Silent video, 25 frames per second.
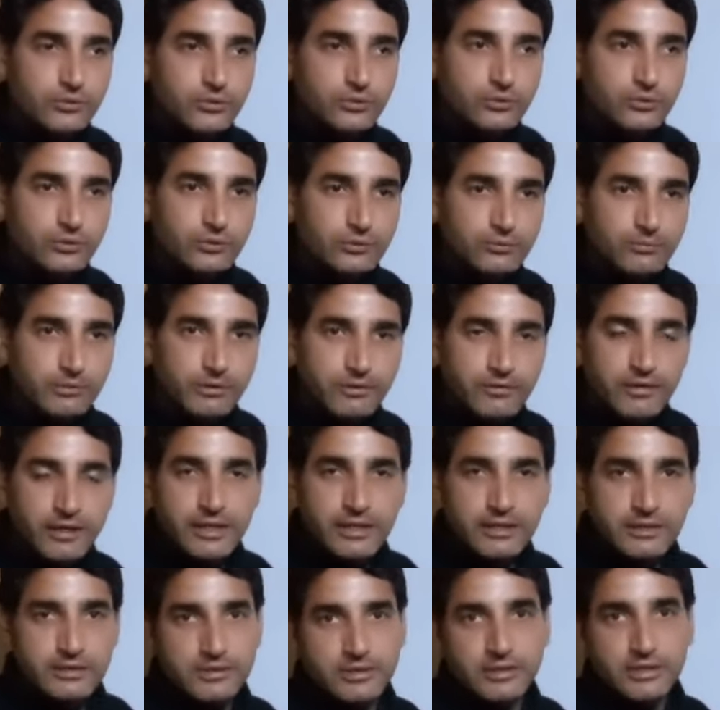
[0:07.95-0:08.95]
to
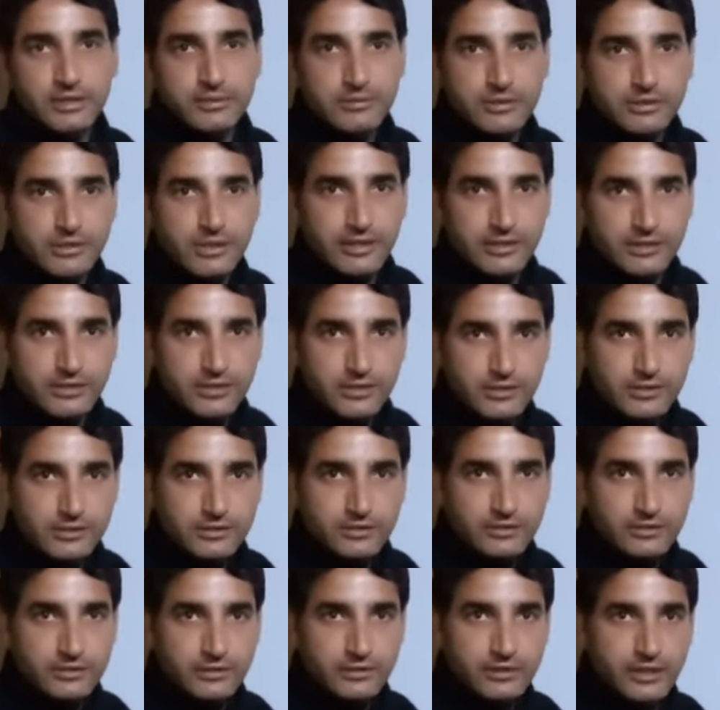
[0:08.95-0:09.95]
prevailing circumstances,
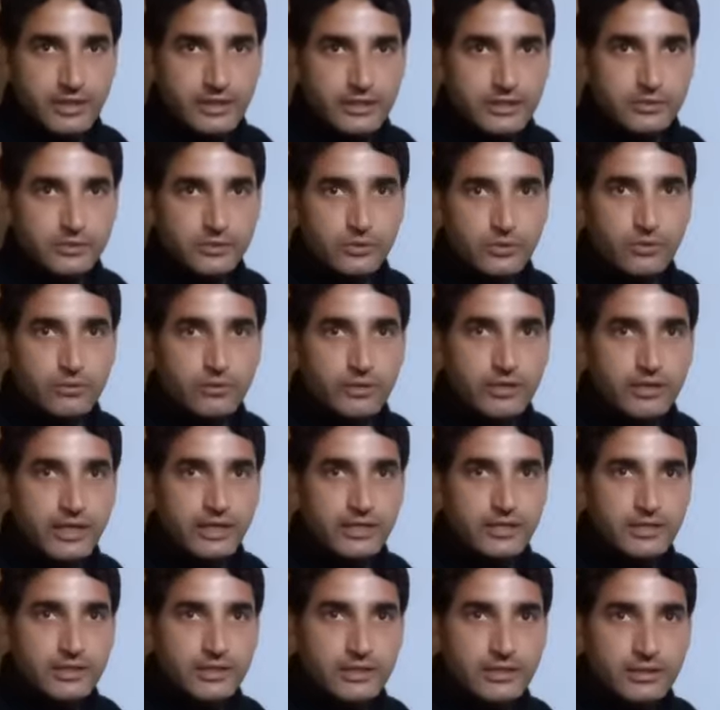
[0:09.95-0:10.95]
that is
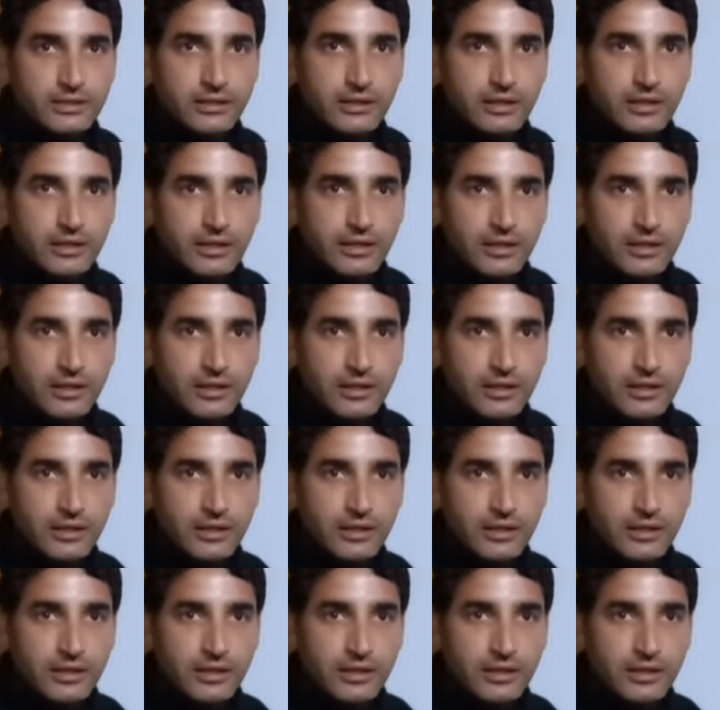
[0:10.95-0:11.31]
COVID-19,